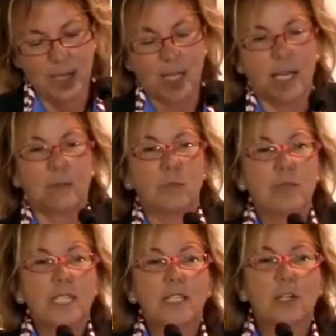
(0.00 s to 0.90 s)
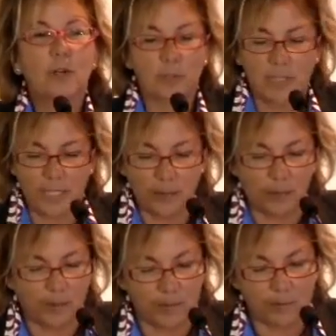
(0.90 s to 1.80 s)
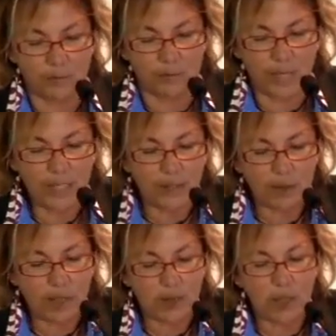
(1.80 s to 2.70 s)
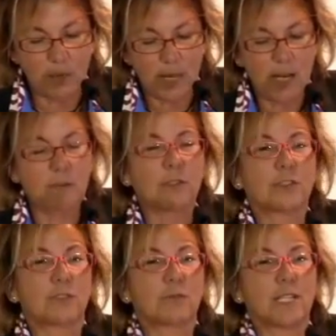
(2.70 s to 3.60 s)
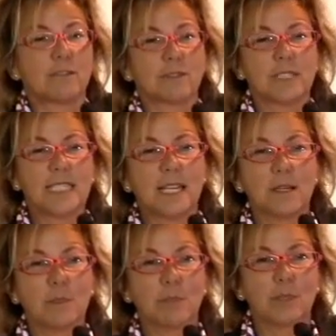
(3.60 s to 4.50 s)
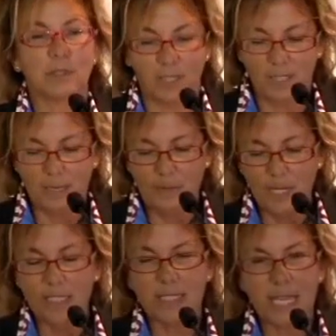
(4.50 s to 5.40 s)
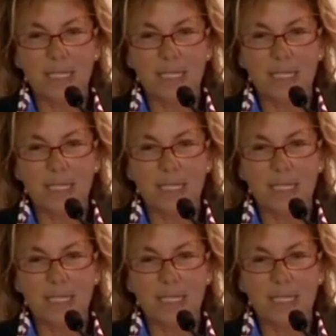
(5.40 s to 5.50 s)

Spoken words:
and Rena Gottlieb writes about her parents' arrival in her book, Sand